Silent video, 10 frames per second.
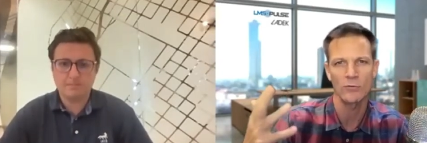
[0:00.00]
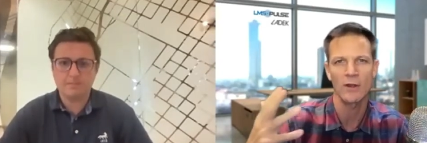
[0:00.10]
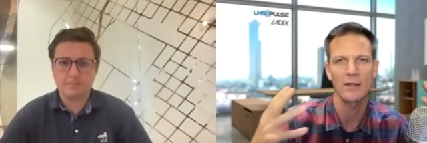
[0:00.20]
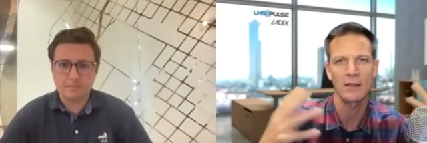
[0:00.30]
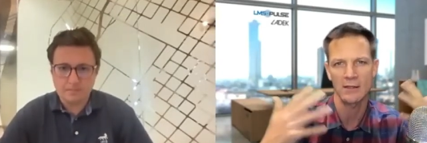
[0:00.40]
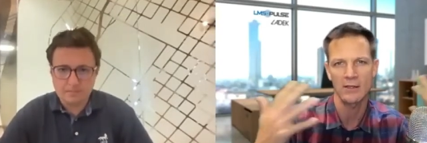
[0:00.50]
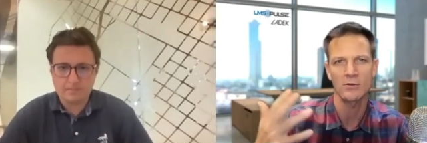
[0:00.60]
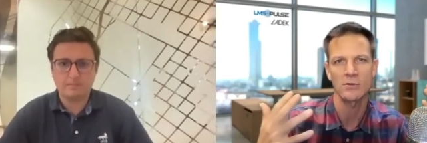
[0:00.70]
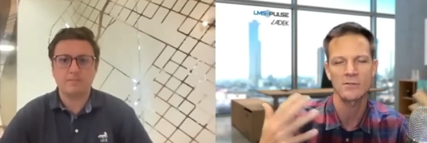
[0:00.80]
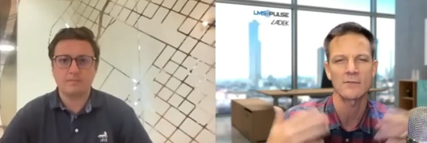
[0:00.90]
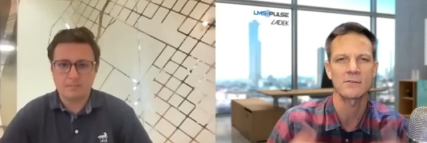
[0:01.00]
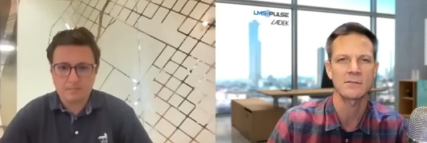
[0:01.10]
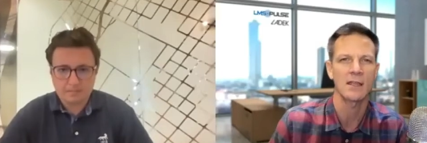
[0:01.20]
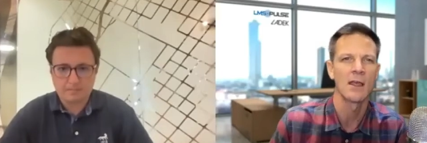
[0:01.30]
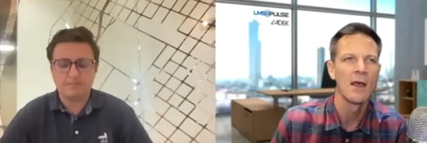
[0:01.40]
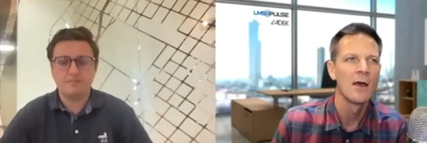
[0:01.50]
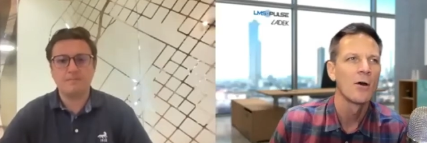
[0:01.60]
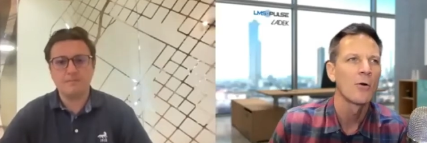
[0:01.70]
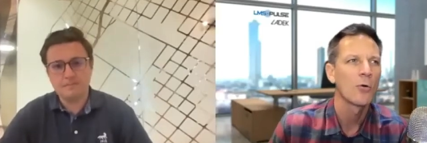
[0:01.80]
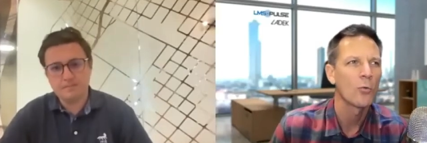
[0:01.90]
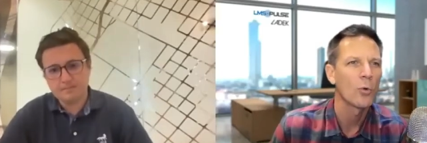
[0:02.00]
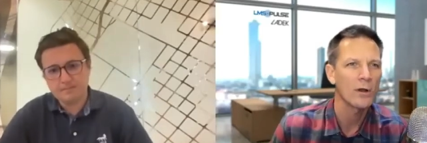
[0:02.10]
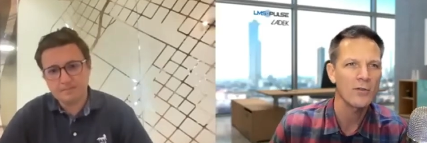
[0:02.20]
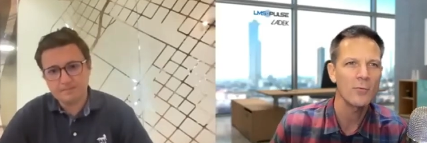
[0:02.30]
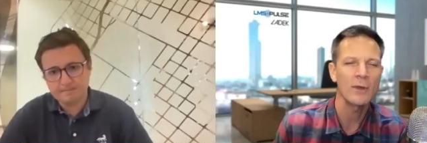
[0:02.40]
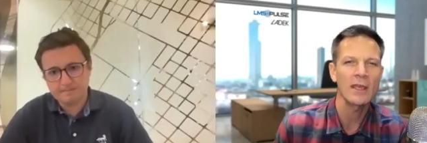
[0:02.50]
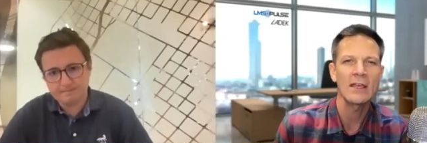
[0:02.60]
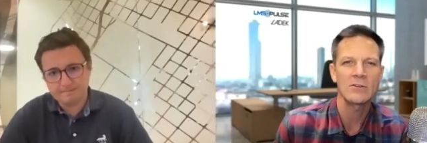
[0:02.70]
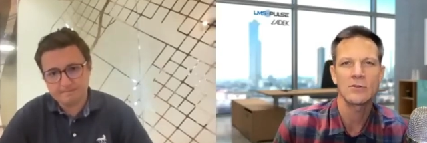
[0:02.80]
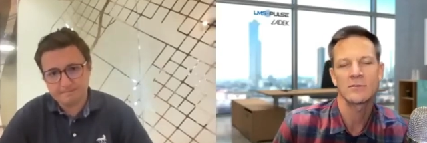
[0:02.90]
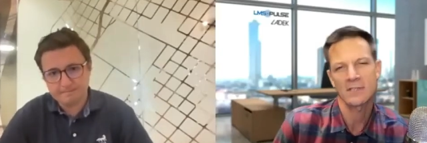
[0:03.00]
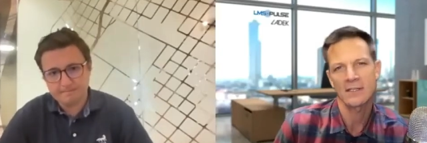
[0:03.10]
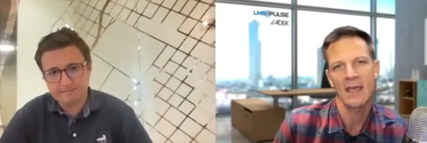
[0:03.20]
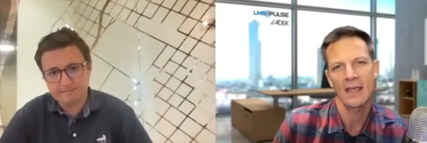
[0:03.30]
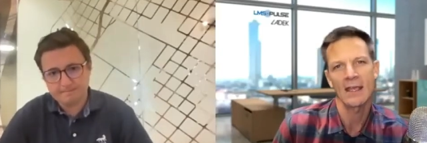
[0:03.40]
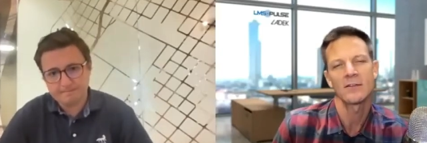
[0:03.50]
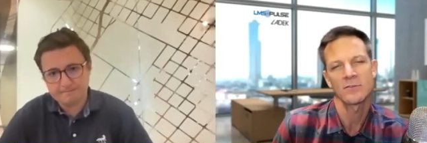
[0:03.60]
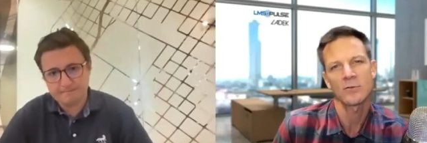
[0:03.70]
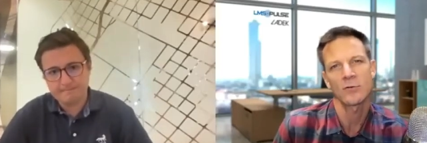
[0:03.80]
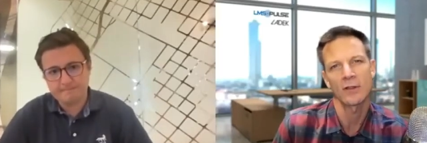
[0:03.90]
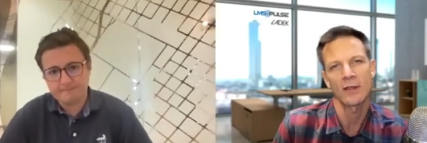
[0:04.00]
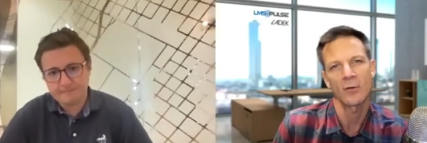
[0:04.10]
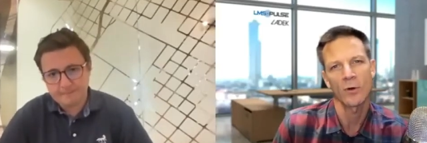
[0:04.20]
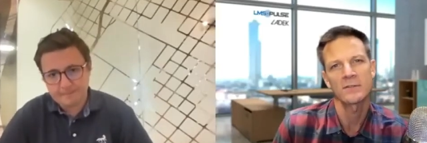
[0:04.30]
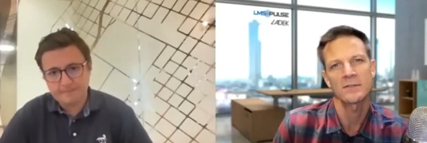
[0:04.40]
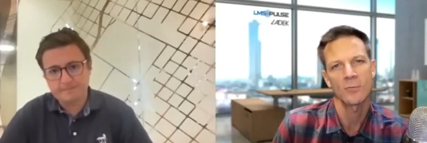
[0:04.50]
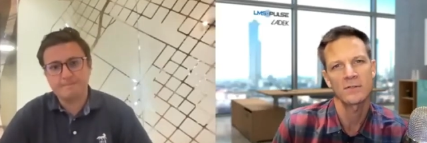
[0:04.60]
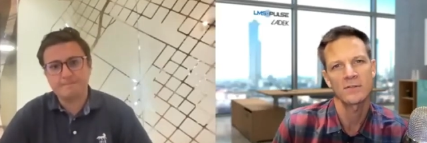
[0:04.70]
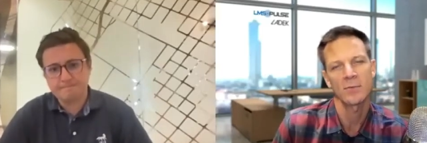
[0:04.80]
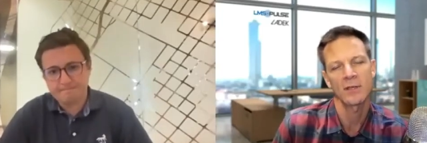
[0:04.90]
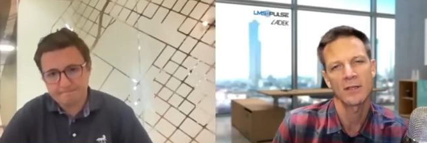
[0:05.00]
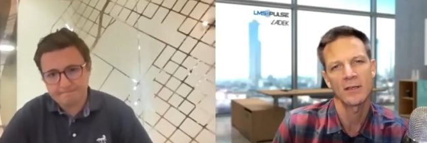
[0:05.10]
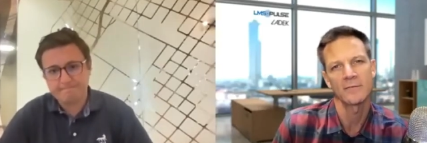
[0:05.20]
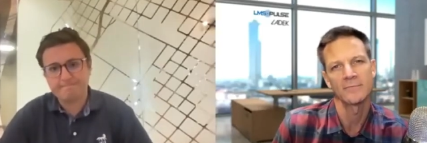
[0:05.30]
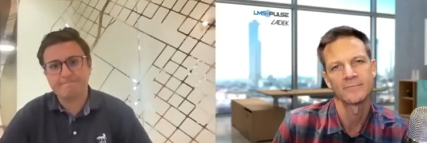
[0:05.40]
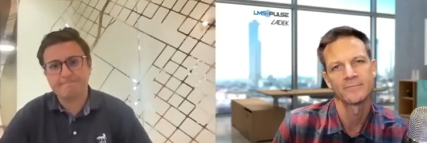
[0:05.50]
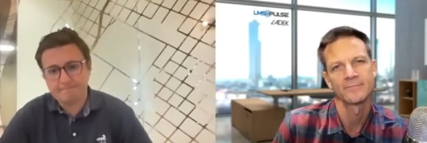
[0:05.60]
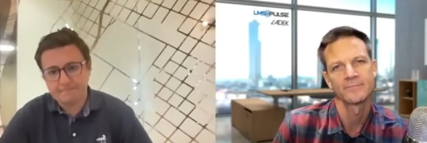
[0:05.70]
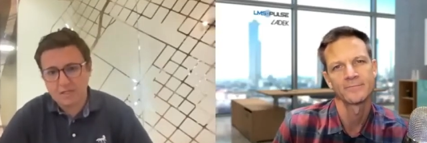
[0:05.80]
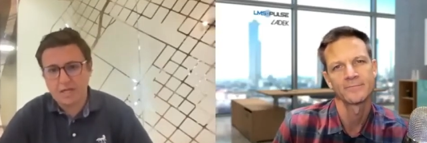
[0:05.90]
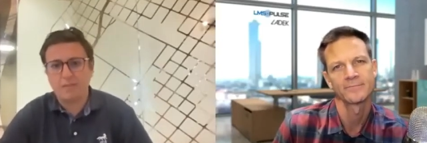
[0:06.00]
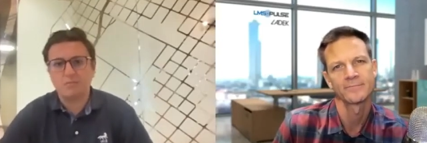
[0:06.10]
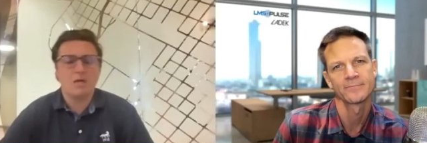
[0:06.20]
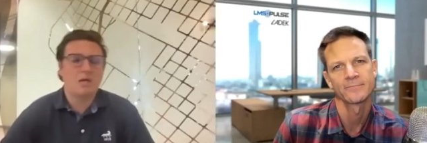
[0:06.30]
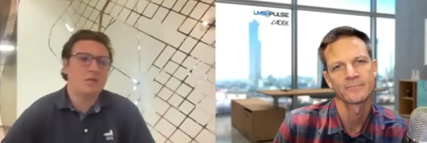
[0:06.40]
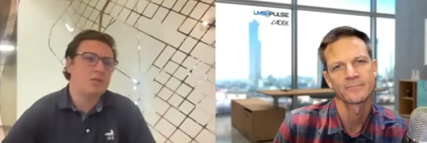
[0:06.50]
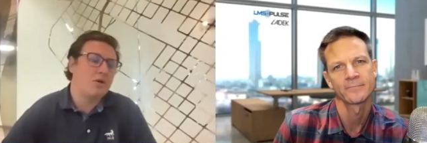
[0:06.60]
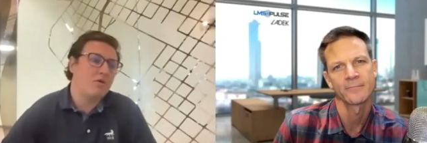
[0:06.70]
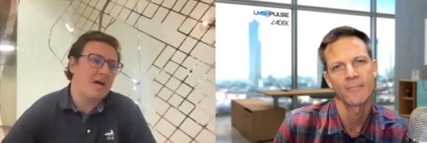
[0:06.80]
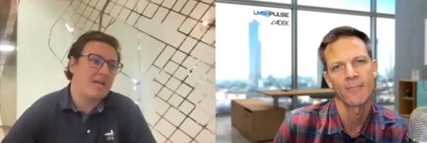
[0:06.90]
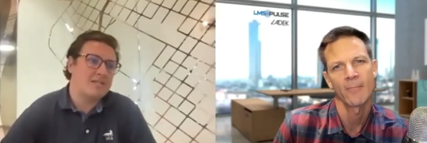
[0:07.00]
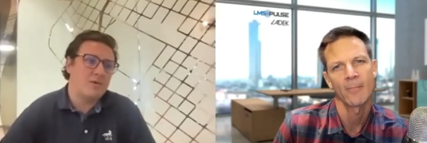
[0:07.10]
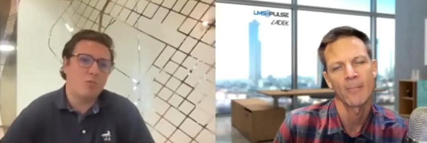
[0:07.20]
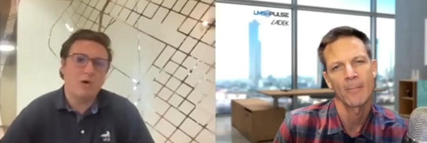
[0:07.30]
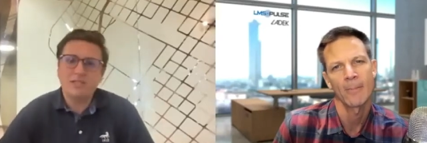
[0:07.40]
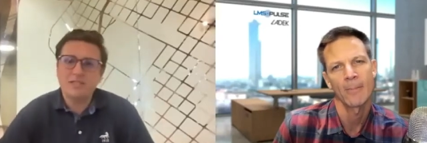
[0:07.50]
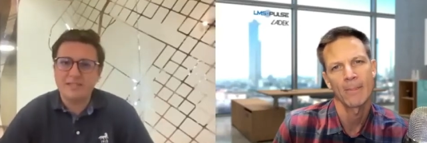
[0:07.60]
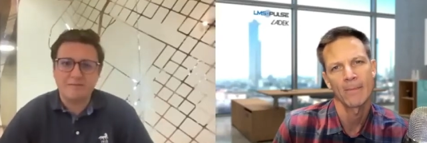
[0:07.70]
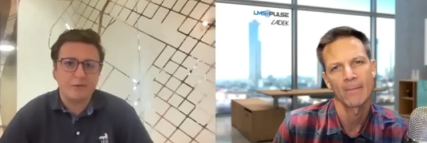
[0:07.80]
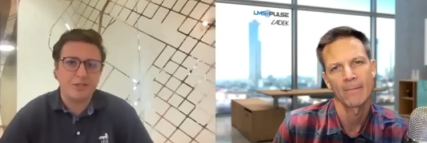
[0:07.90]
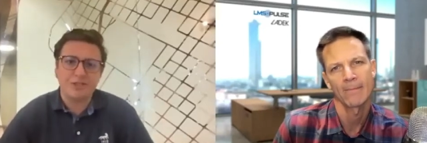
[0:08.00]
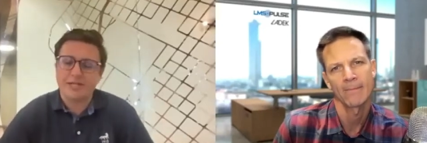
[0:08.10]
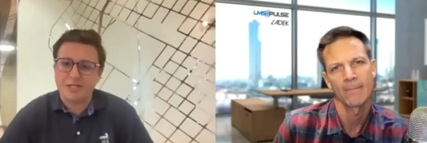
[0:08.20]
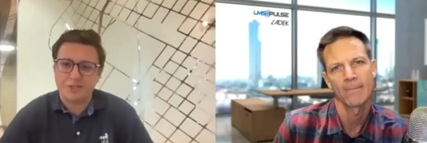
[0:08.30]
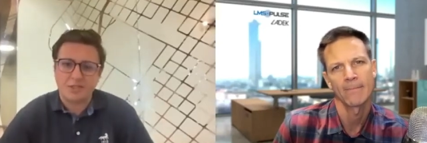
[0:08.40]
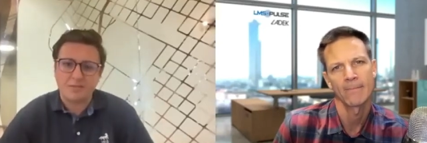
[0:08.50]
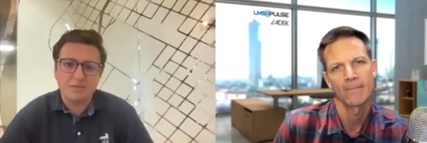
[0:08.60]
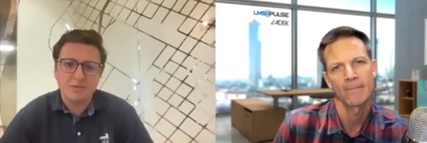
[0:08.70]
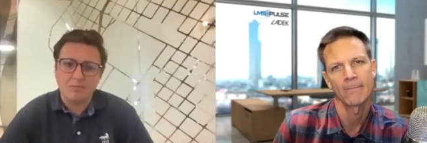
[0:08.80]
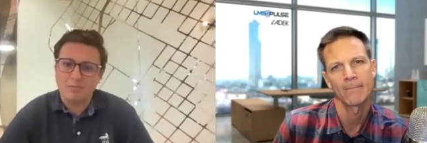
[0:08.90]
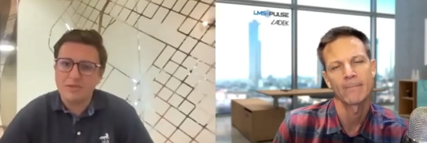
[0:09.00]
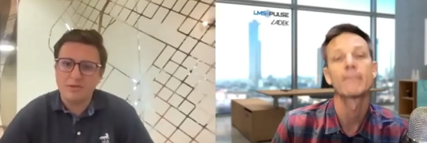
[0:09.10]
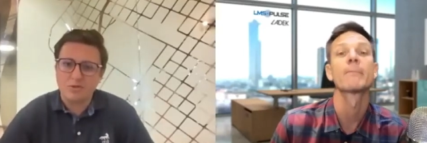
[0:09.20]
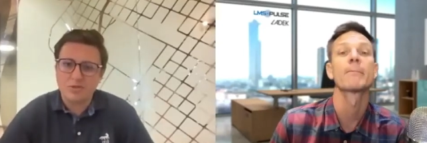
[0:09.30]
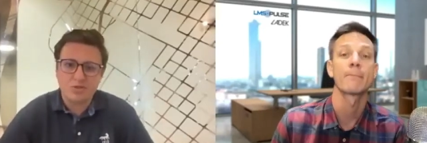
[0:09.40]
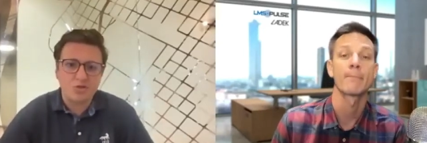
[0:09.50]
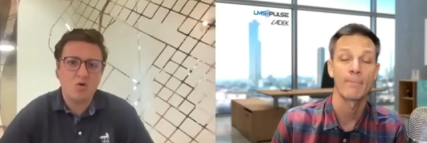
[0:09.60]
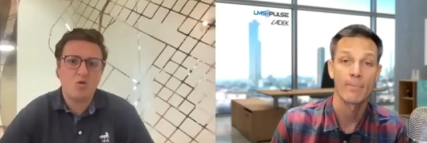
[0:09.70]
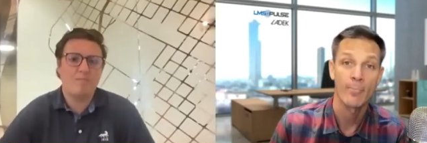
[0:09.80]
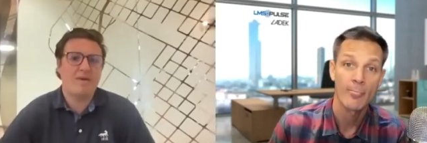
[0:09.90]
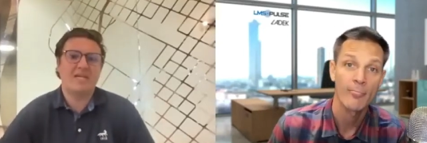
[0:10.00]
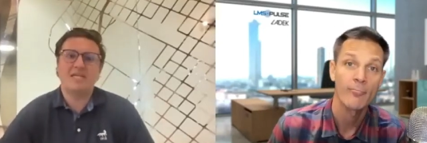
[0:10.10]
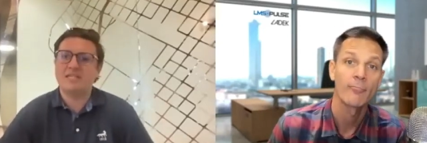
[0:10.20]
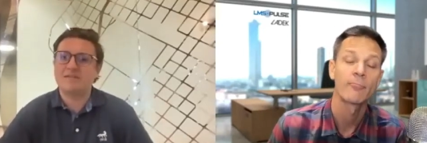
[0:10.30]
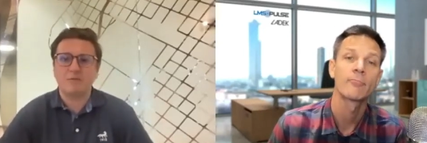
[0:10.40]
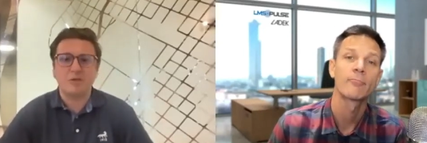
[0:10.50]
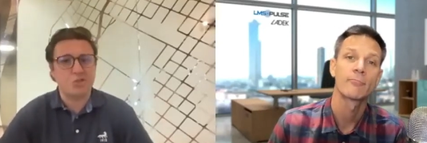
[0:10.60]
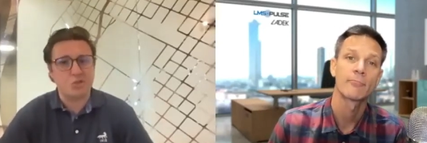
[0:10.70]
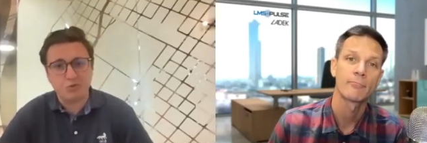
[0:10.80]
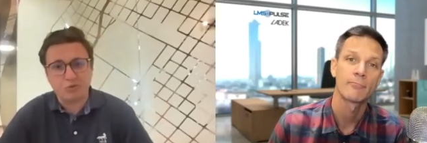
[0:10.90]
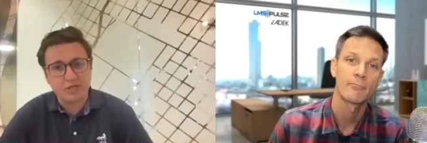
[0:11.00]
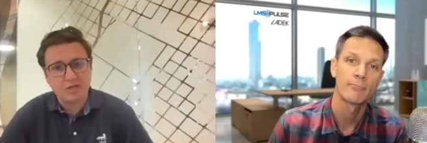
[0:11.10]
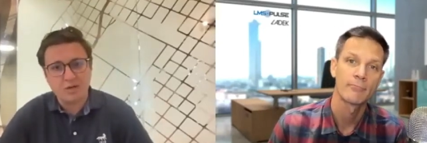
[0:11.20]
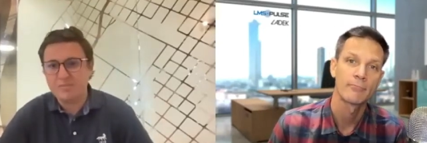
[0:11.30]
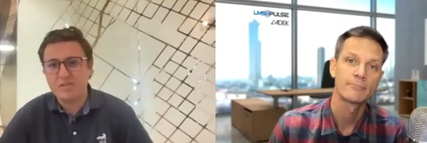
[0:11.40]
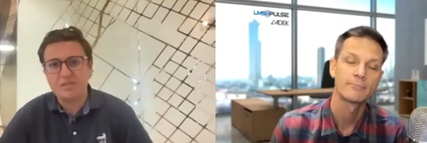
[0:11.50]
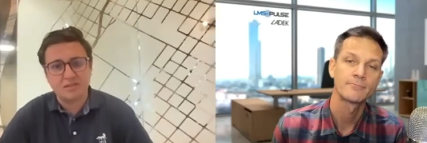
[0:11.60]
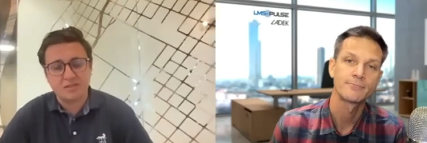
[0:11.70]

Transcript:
Speaker 1: right? Like that you're, you're self-sustaining. What are the big issues today in tutoring? Like what's what's the big deal?
Speaker 2: Yeah. So I'd say one differentiation when there's so many different tutoring companies in the